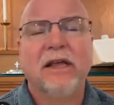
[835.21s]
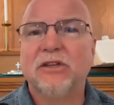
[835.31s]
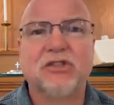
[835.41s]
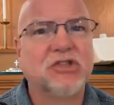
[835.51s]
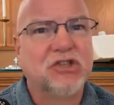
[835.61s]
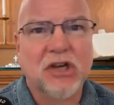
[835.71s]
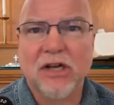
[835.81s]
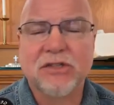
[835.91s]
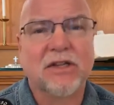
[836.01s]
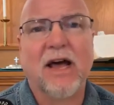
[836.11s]
is
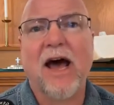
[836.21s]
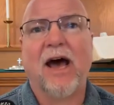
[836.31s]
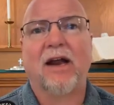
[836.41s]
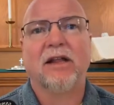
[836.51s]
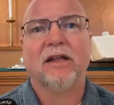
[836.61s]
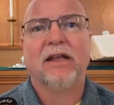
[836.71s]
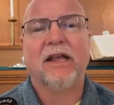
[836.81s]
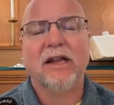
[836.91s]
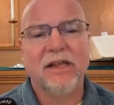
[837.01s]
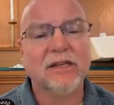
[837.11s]
just that.
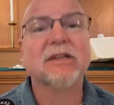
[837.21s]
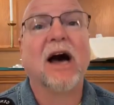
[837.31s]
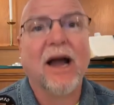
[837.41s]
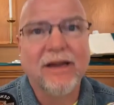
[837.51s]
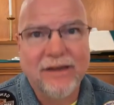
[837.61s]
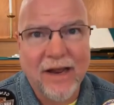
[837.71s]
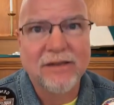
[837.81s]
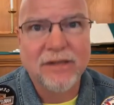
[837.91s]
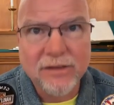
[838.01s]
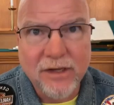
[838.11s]
It is
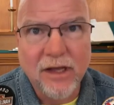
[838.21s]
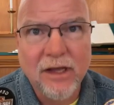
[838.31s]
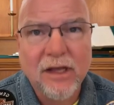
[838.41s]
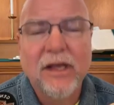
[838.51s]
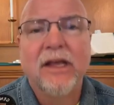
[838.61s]
identity.